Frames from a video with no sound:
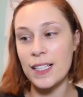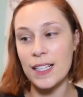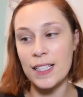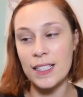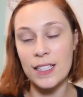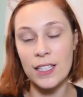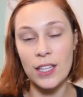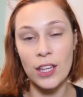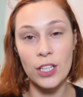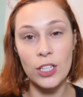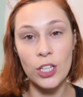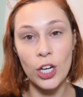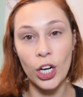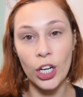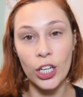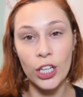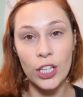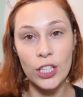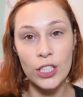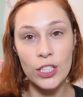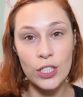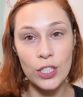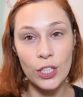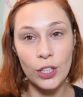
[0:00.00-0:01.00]
It's the
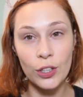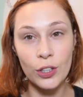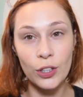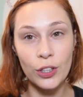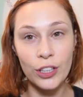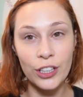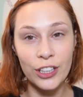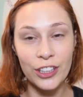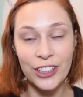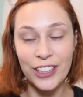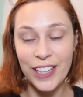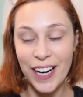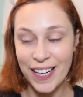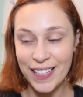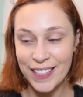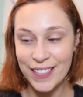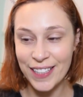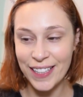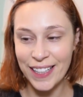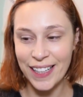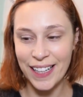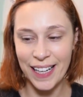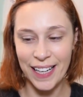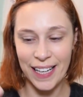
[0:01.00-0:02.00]
Dark Circle
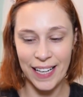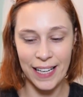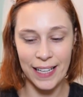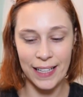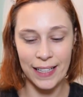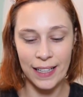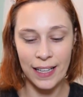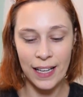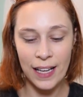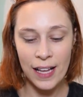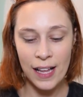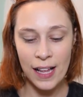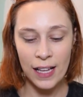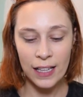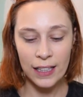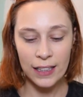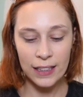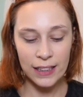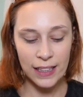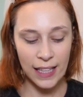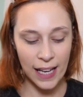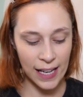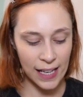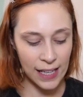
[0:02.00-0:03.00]
Corrector in
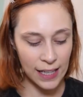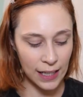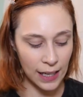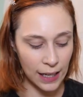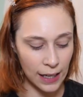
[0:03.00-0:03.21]
Light.